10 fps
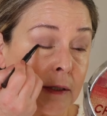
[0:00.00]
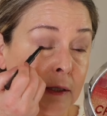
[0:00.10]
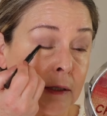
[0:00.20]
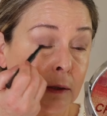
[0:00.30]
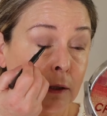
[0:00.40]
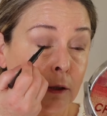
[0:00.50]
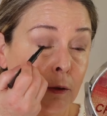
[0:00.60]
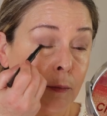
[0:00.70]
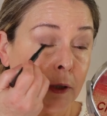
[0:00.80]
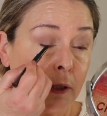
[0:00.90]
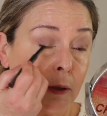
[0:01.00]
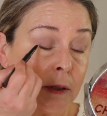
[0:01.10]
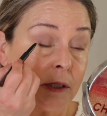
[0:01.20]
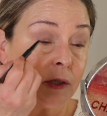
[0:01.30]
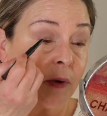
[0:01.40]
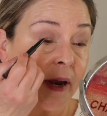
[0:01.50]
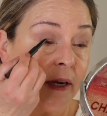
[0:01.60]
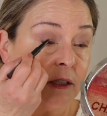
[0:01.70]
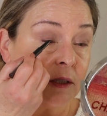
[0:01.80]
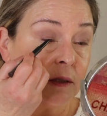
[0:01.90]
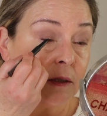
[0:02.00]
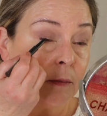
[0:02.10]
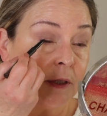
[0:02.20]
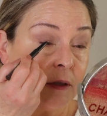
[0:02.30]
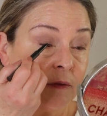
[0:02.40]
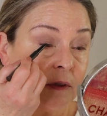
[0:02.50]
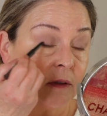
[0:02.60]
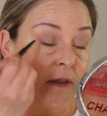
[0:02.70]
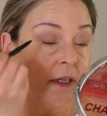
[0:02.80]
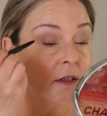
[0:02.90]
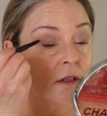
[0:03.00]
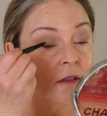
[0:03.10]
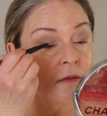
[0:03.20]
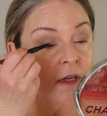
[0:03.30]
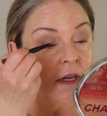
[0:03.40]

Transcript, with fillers: It's a little bit strange, a little bit of a learning curve.